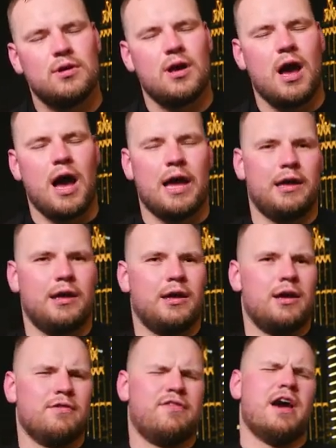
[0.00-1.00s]

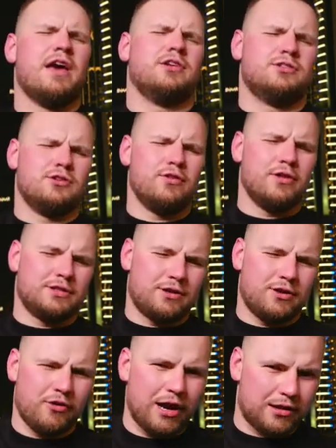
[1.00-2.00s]
if I understood this
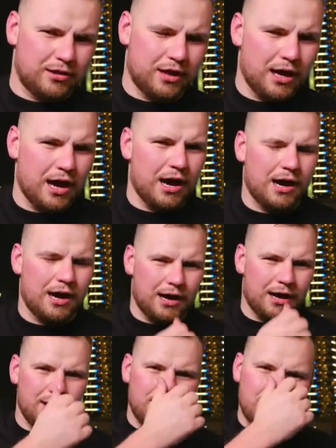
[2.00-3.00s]
correctly,
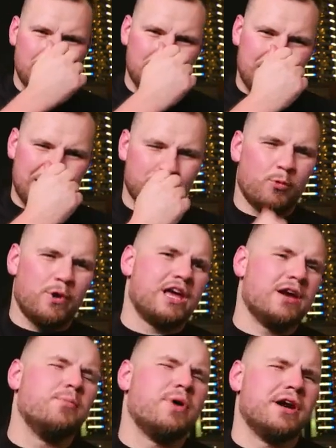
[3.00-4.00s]
have we
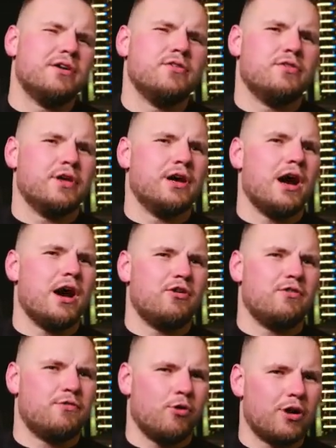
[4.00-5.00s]
compared our
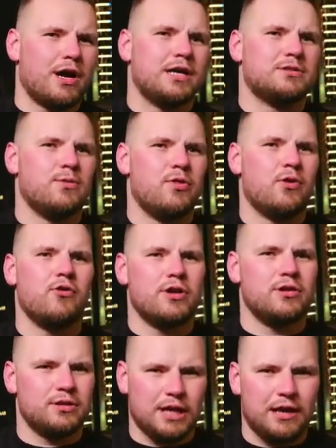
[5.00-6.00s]
forecast with the
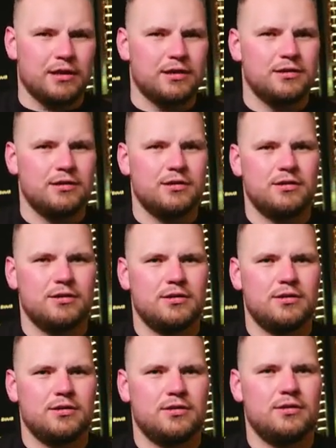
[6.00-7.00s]
real data?
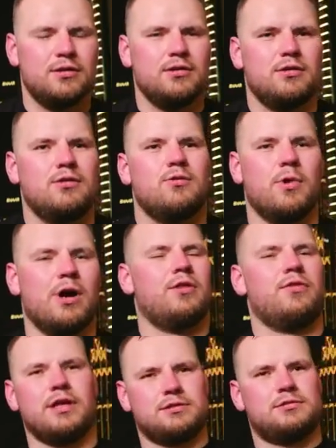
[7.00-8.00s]
Well,
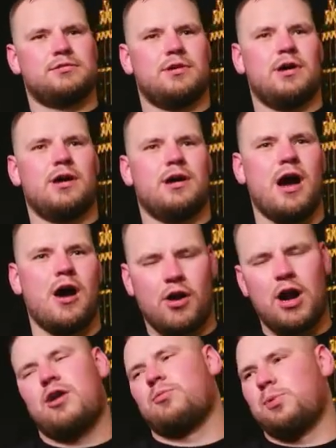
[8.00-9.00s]
that's how
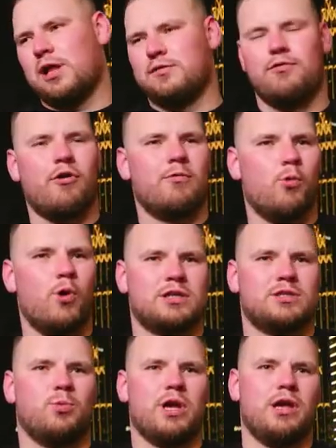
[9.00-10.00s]
our platform works.
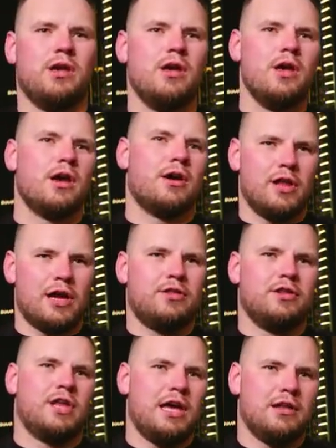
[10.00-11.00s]
We collect the
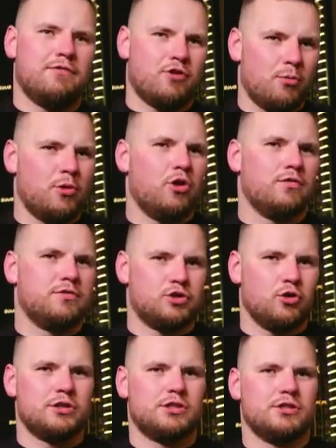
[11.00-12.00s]
data from a lot of
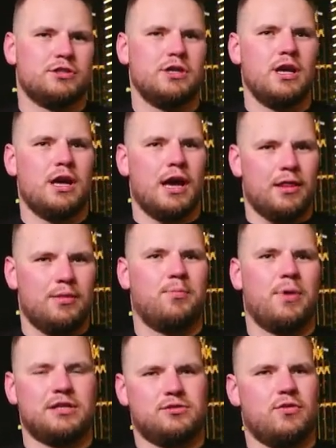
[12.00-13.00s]
sources, and
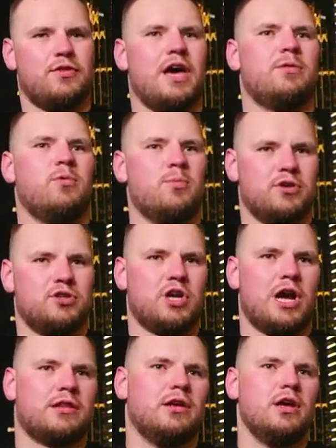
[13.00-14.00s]
based on that, we
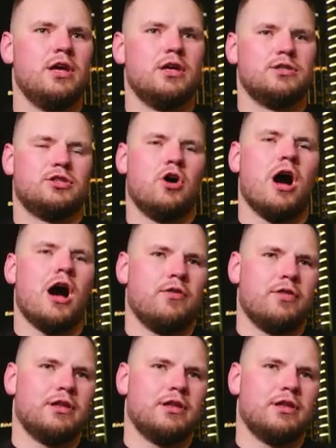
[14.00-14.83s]
project. So how's